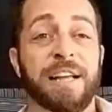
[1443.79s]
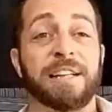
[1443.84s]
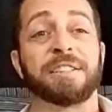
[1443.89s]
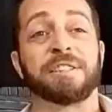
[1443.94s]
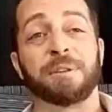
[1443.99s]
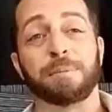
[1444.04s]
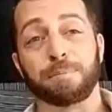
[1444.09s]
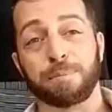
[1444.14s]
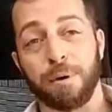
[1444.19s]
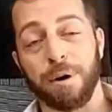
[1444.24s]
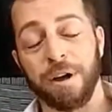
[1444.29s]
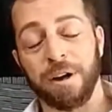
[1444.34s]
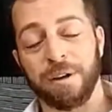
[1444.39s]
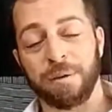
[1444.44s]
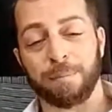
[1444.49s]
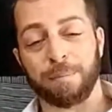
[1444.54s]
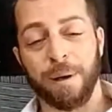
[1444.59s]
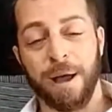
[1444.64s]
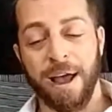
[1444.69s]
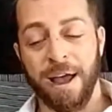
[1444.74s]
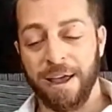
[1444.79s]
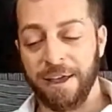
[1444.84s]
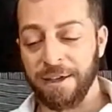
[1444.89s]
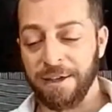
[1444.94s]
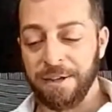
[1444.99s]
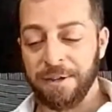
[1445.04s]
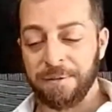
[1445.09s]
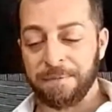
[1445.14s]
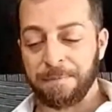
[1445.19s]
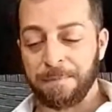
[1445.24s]
That's the book by
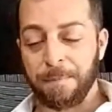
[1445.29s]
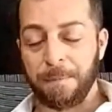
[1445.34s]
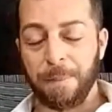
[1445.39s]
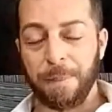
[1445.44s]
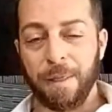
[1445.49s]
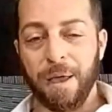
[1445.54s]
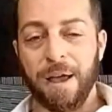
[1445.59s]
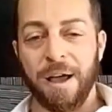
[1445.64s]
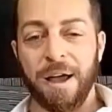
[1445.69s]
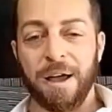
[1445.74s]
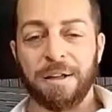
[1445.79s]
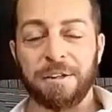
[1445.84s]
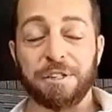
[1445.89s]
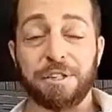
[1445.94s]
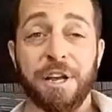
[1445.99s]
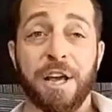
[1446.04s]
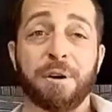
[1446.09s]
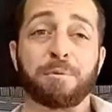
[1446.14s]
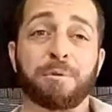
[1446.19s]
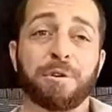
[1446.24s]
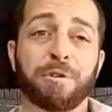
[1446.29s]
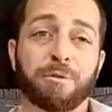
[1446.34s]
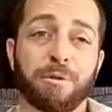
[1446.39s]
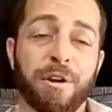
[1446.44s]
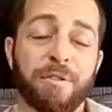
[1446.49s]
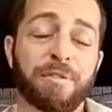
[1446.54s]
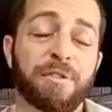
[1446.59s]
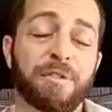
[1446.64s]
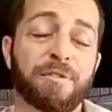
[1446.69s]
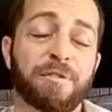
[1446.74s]
G. Edward Griffin.